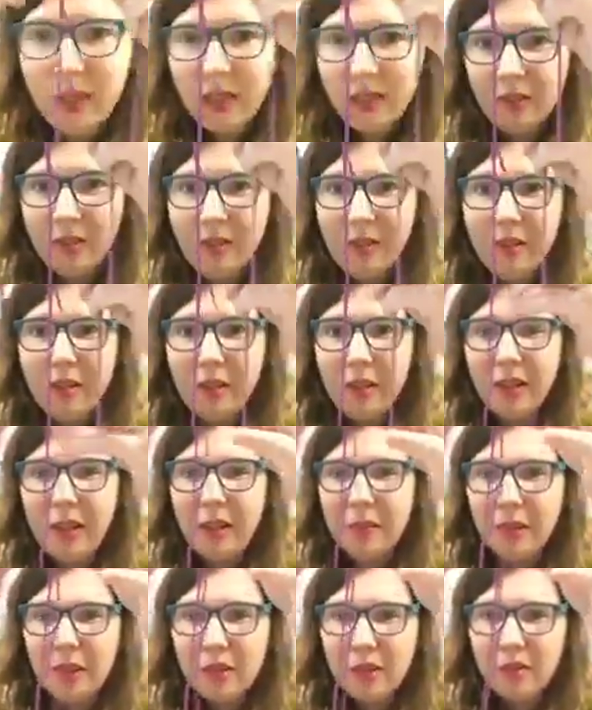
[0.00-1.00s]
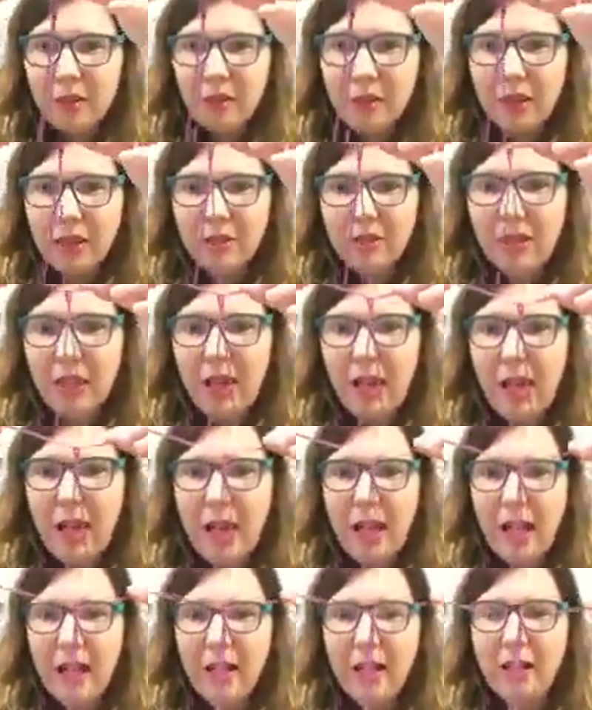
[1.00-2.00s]
back through holding. There we go. So I'm going to
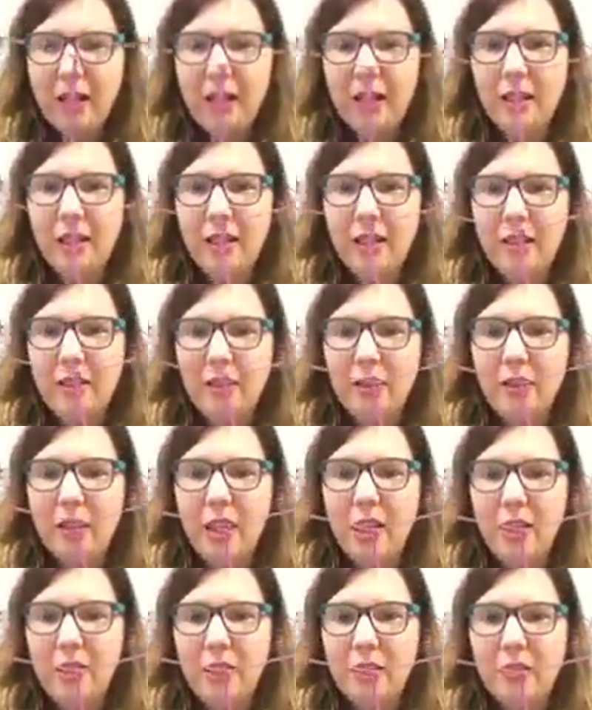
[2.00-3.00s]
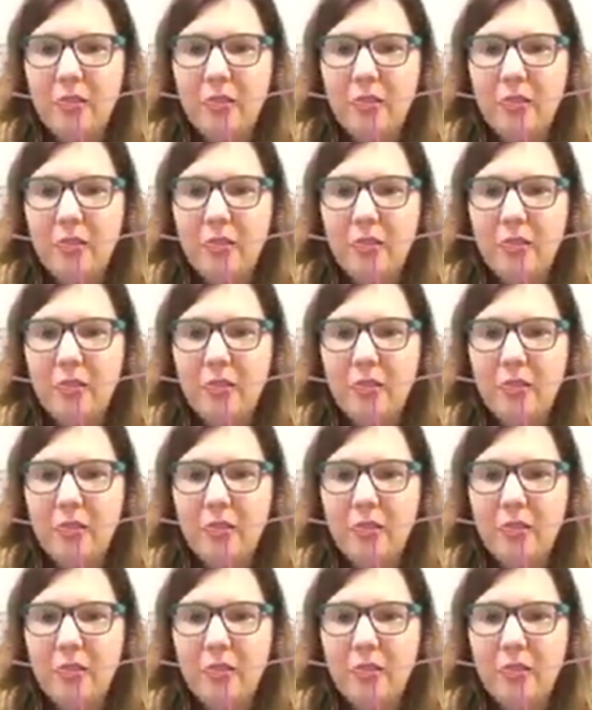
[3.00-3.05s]
tie. It's okay that